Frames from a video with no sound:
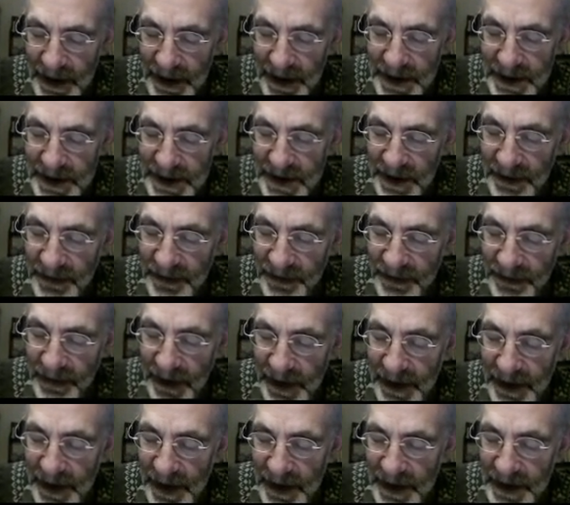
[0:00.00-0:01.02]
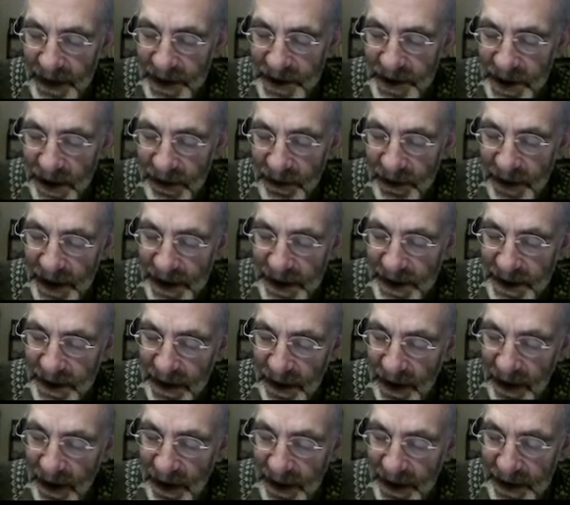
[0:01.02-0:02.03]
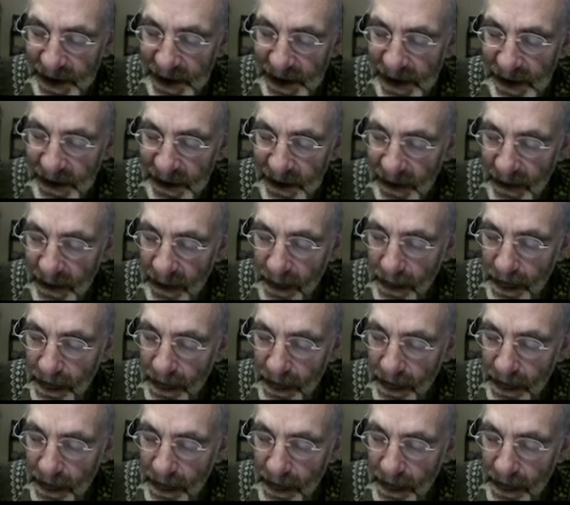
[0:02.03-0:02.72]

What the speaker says: is a finitely generated ideal